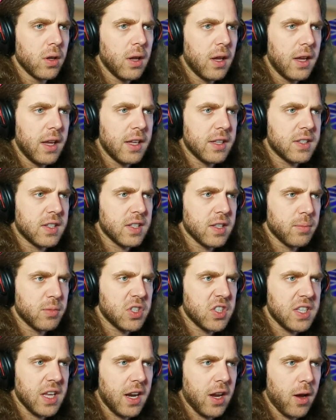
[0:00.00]
It's some
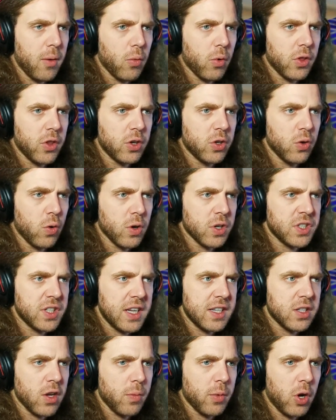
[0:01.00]
setup where the door
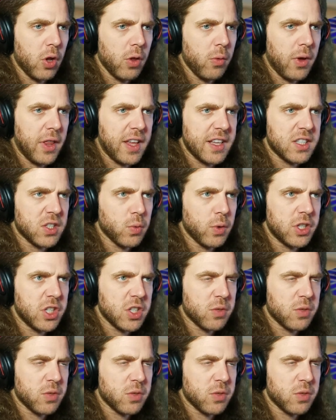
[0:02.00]
stays open only while that switch is